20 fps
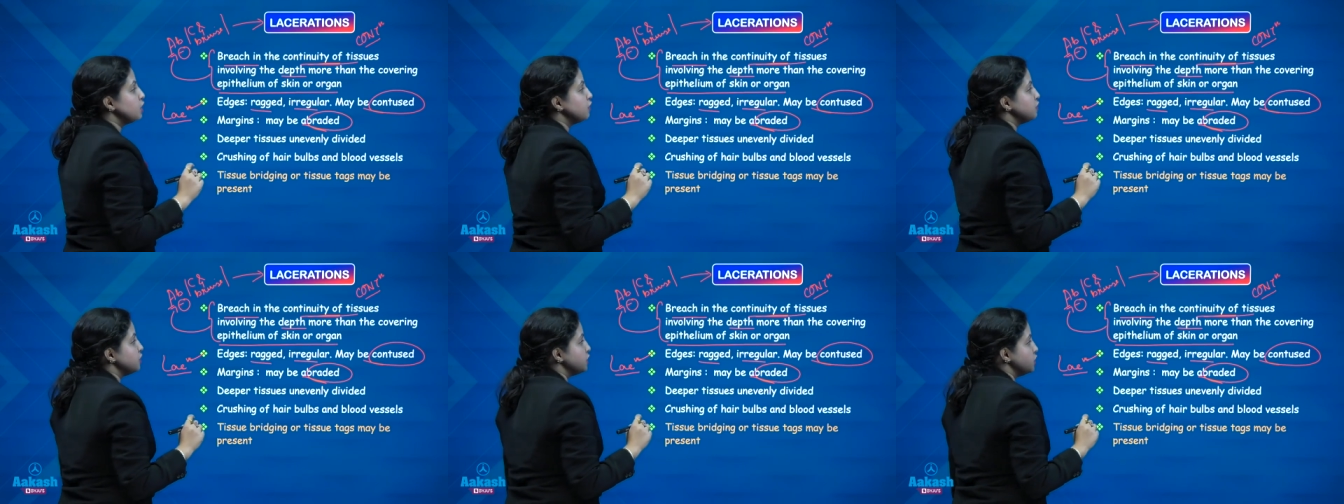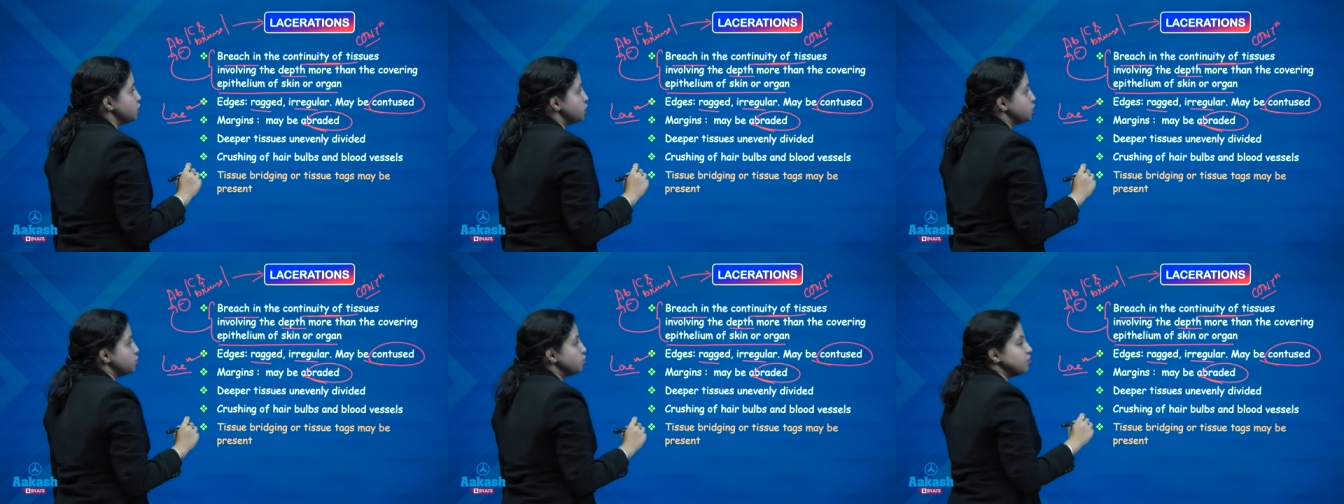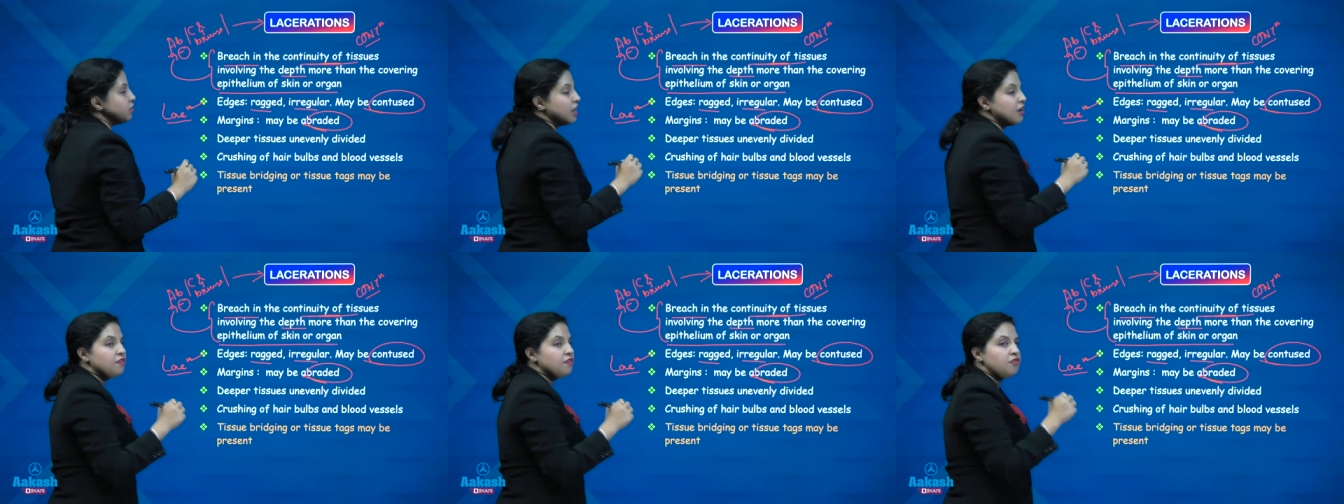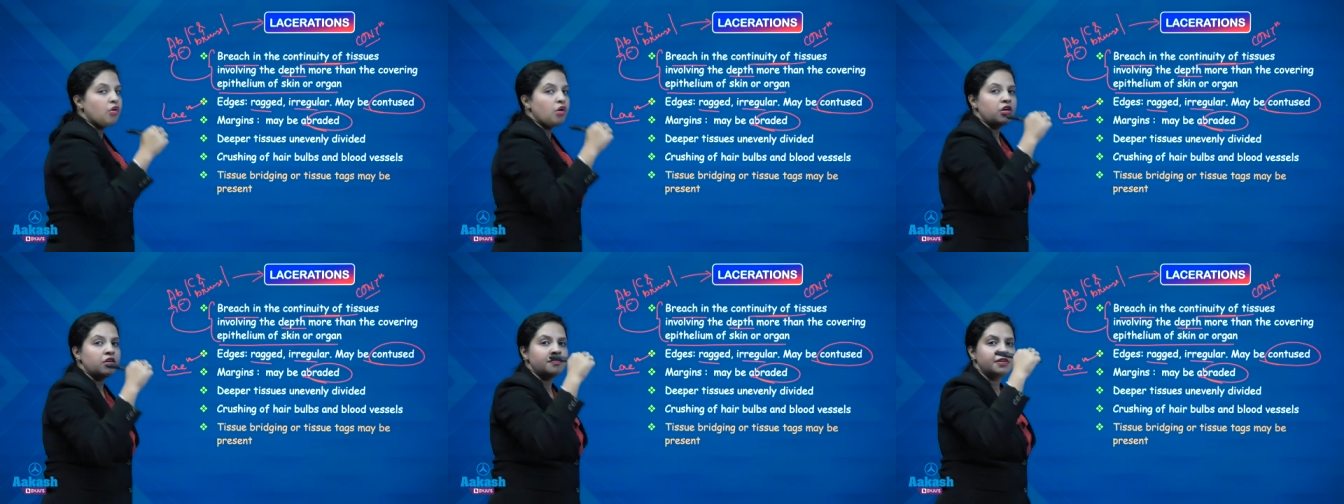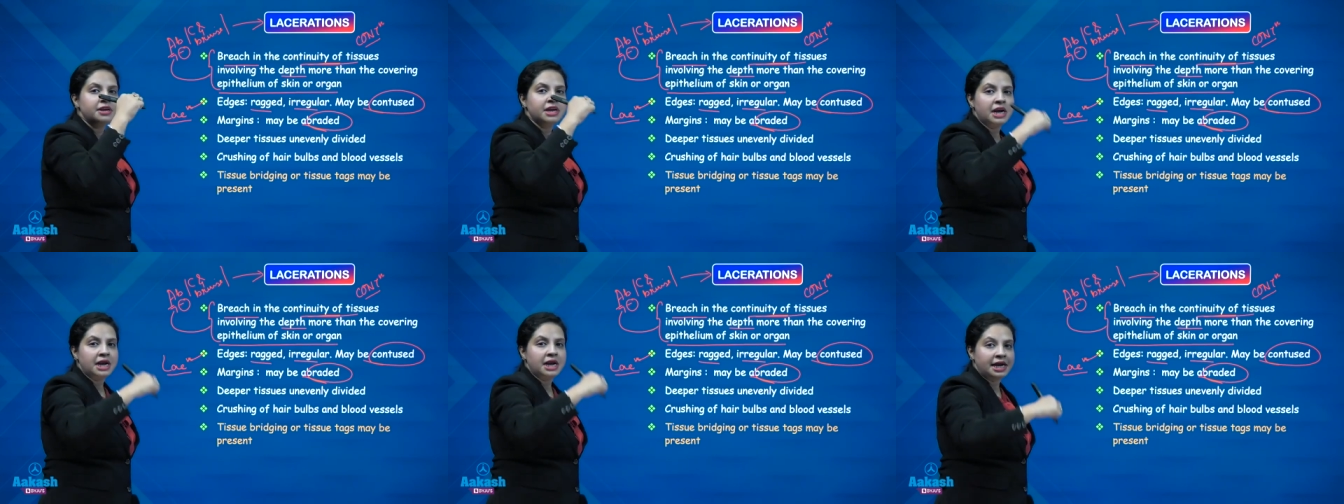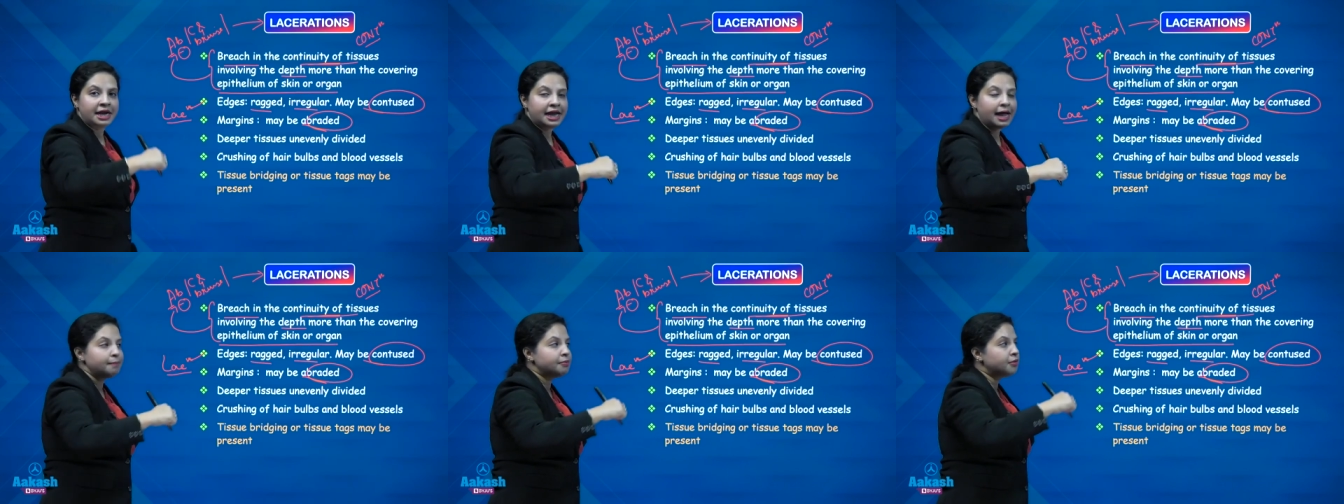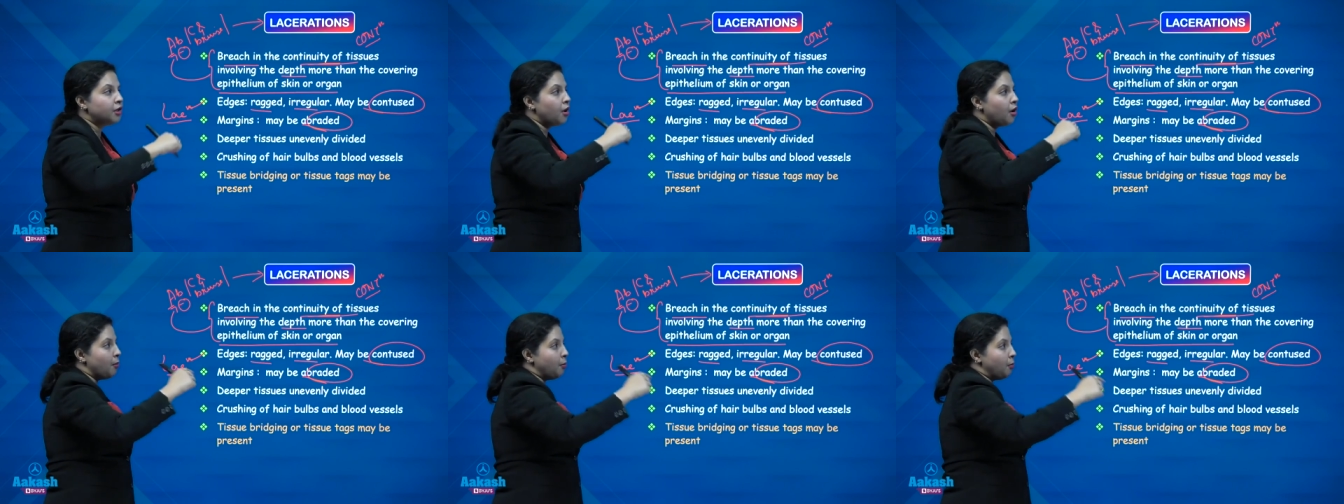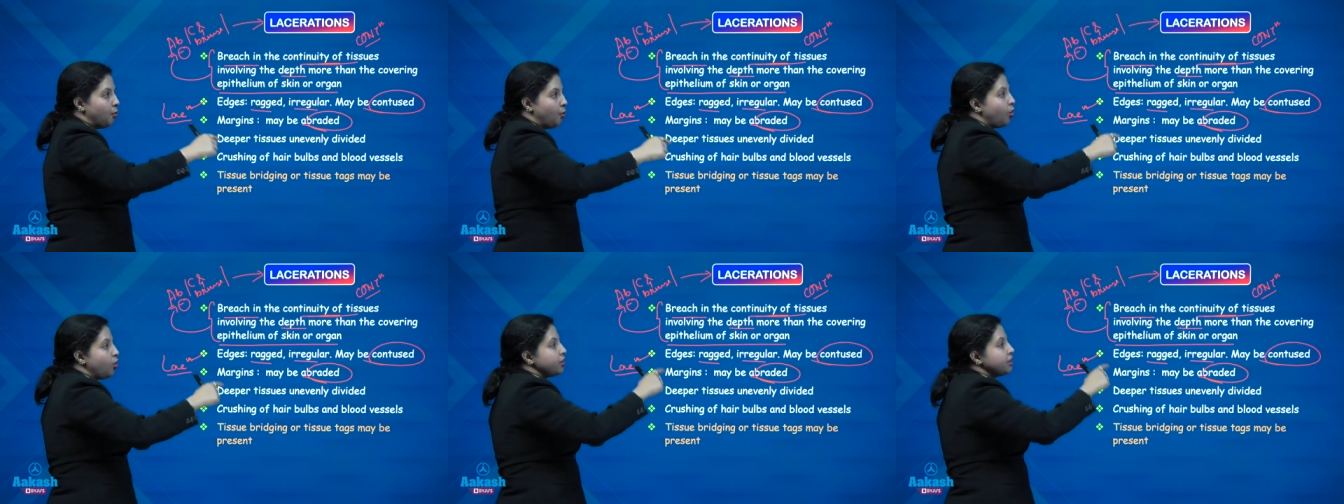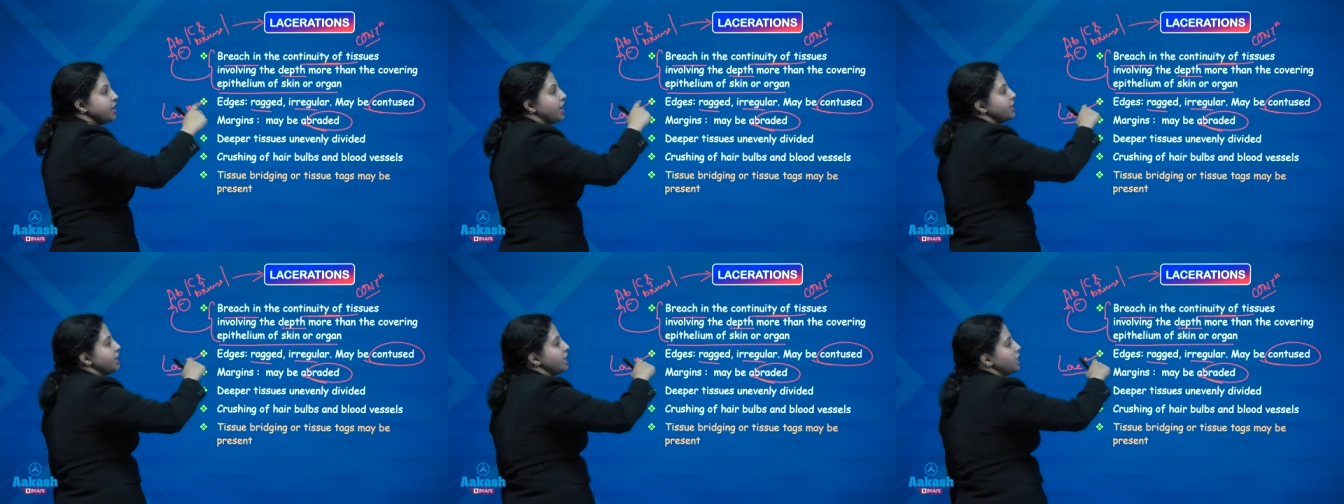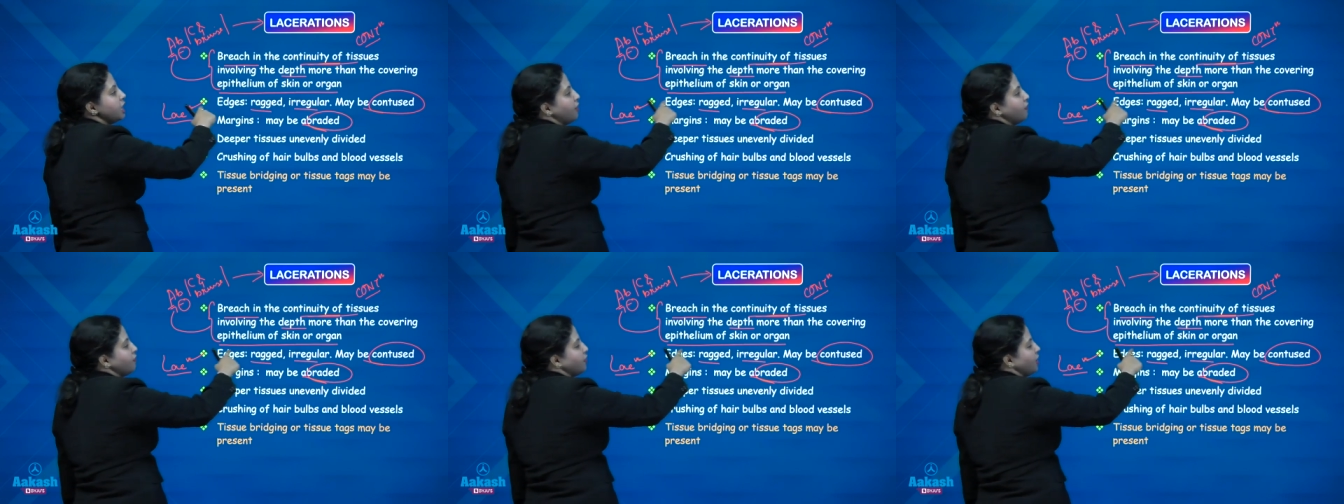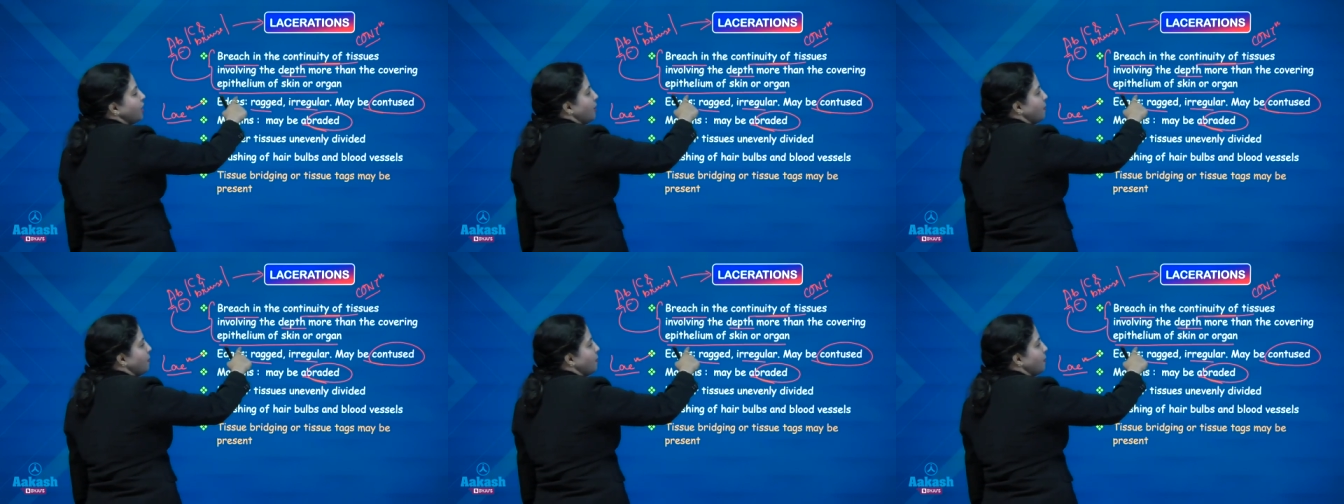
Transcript: of the tissues involving the depth more than the covering